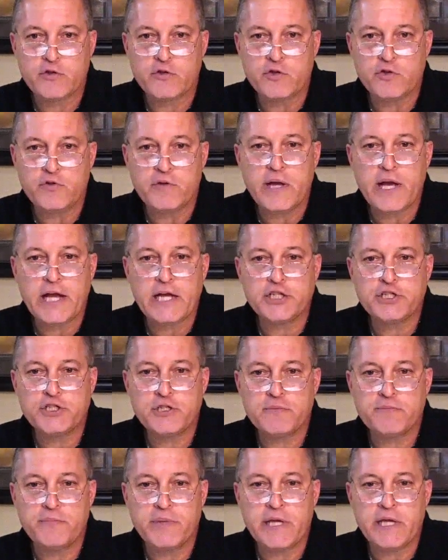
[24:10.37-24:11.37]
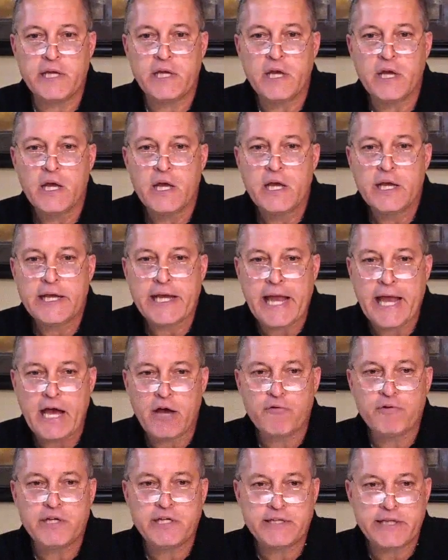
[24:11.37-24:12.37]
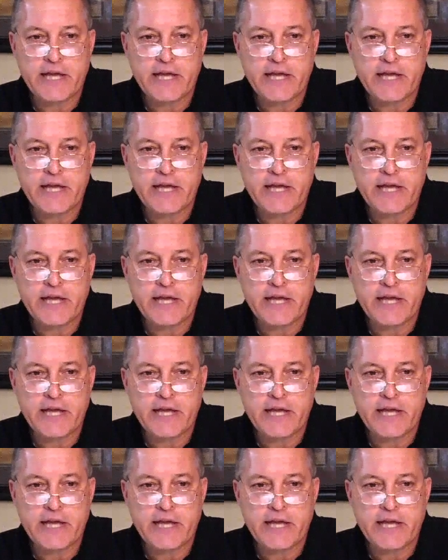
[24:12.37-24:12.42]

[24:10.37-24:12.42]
You guys should be counting